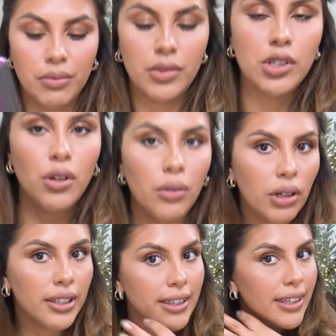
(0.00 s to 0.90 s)
So
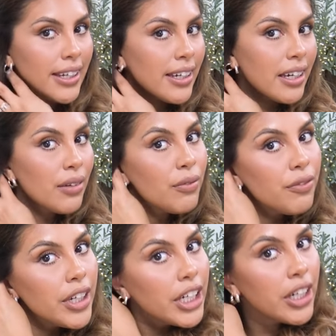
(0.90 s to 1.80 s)
I think I've
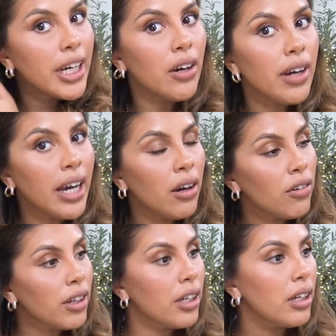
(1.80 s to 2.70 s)
figured out
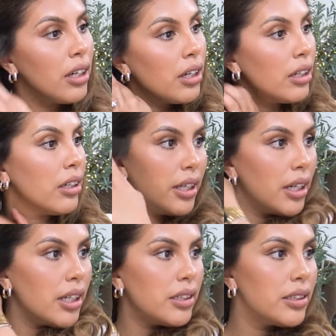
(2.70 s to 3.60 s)
how to
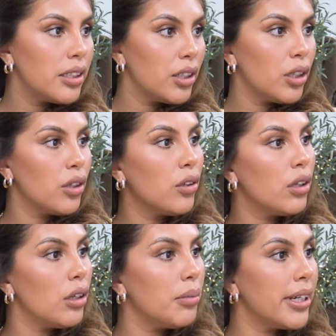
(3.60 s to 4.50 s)
get it to curl
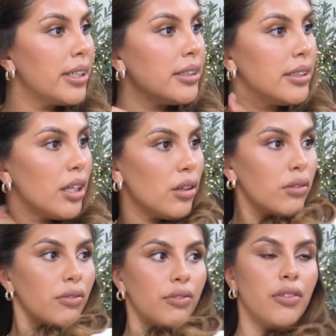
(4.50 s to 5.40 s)
all by
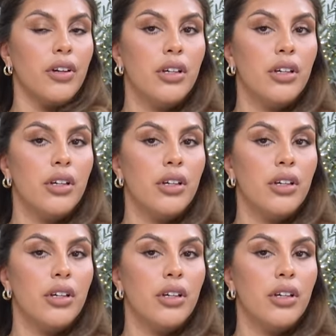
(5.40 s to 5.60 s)
itself.